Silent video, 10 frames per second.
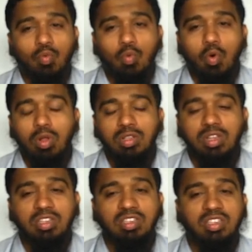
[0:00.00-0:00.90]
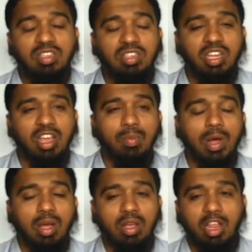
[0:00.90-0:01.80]
all the
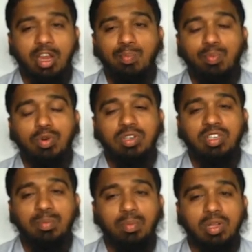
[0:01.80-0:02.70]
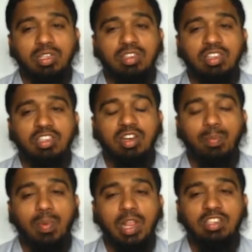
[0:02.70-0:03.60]
sigma input symbols is
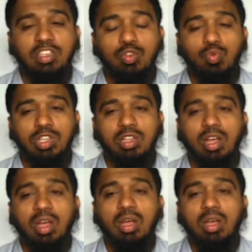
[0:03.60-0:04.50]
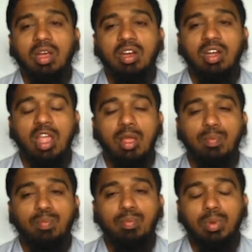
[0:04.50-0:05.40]
replaces with the
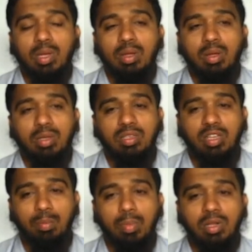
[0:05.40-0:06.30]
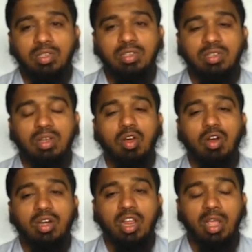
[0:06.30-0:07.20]
tape symbols
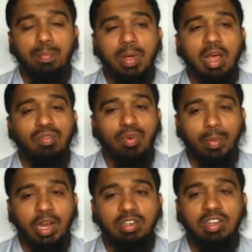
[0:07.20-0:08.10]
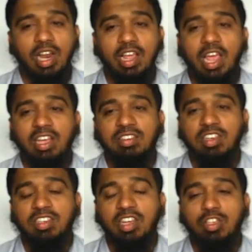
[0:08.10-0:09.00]
or tape alphabets like
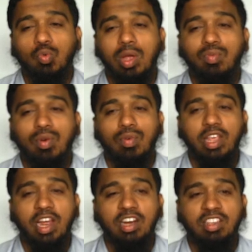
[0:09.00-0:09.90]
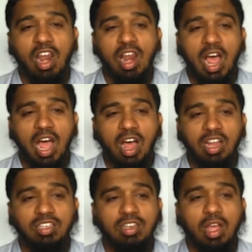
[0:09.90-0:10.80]
XXX, YYY, at the
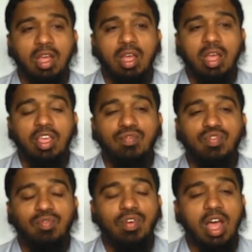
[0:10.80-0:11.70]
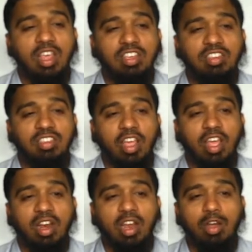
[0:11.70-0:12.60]
last, if the Y is
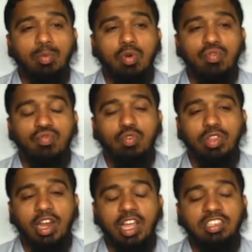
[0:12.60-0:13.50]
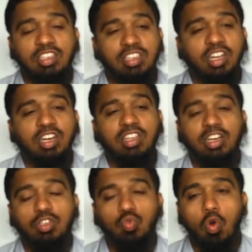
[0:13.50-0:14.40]
there, it moves to the next state,
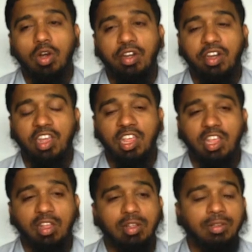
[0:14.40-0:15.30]
that is called D.